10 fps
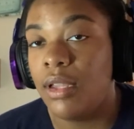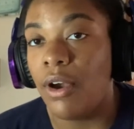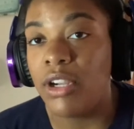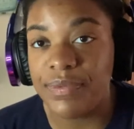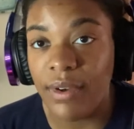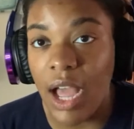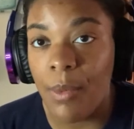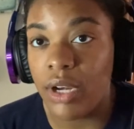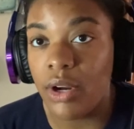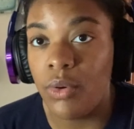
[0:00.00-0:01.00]
First of all, I
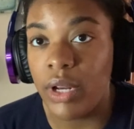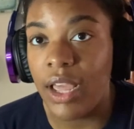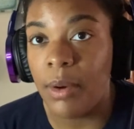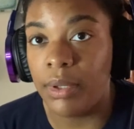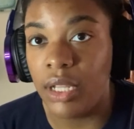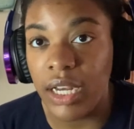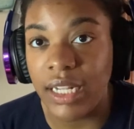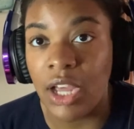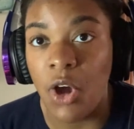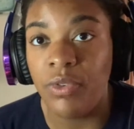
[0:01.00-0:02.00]
want to know who the hell blood
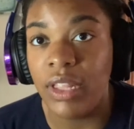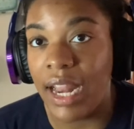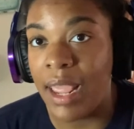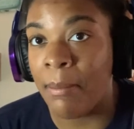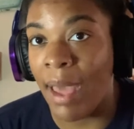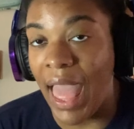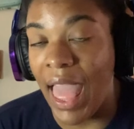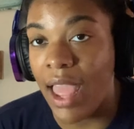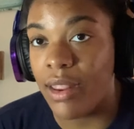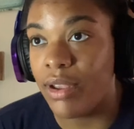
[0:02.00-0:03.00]
is. Hopefully it ain't
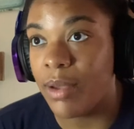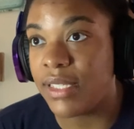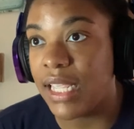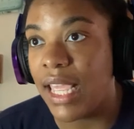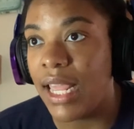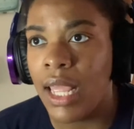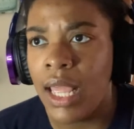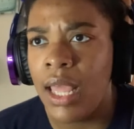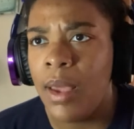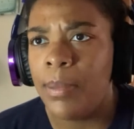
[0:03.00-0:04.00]
mine. You know what I'm saying?
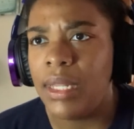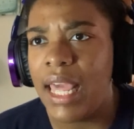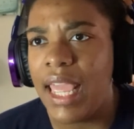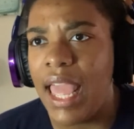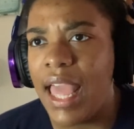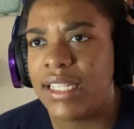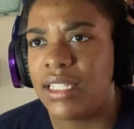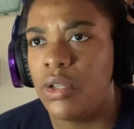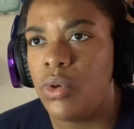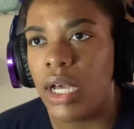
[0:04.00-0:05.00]
Play
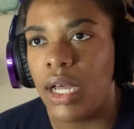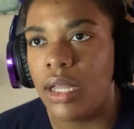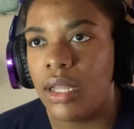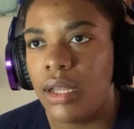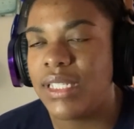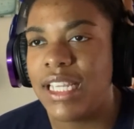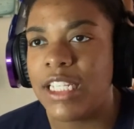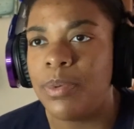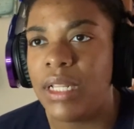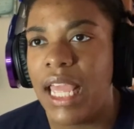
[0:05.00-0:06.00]
as Luca. But
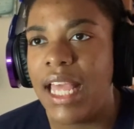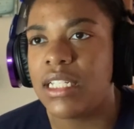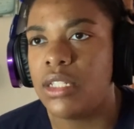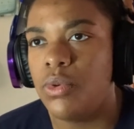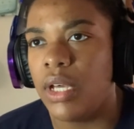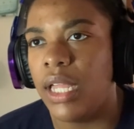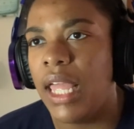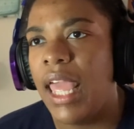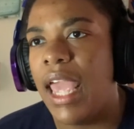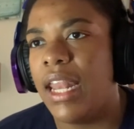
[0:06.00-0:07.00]
says, play as Luca
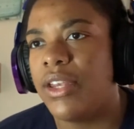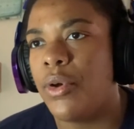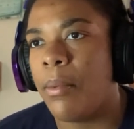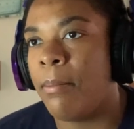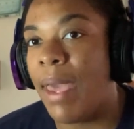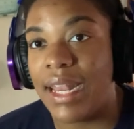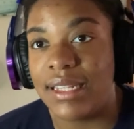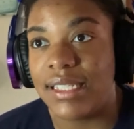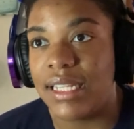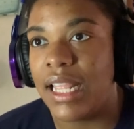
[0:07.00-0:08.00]
and endure
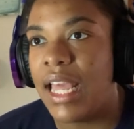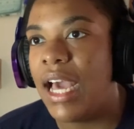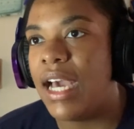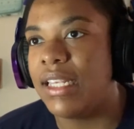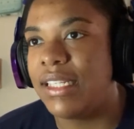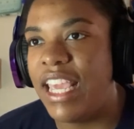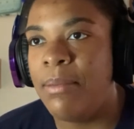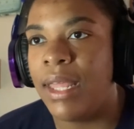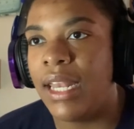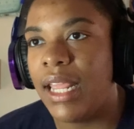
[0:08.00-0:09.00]
madness. A
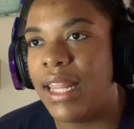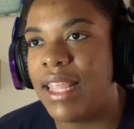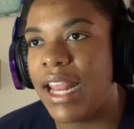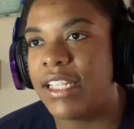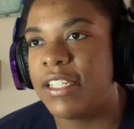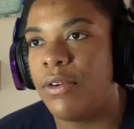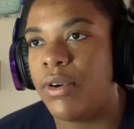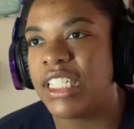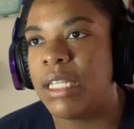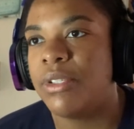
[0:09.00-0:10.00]
demon that has
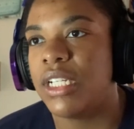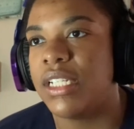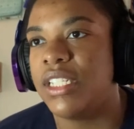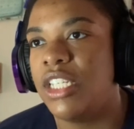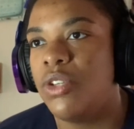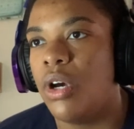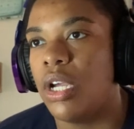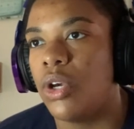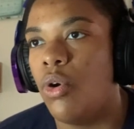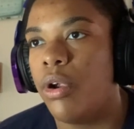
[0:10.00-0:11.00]
forced him to continue
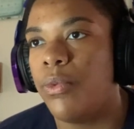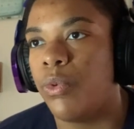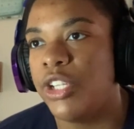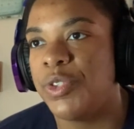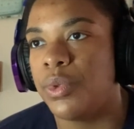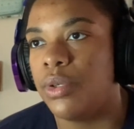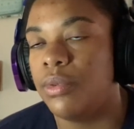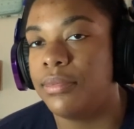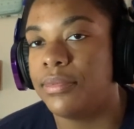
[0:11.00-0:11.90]
a gory ritual.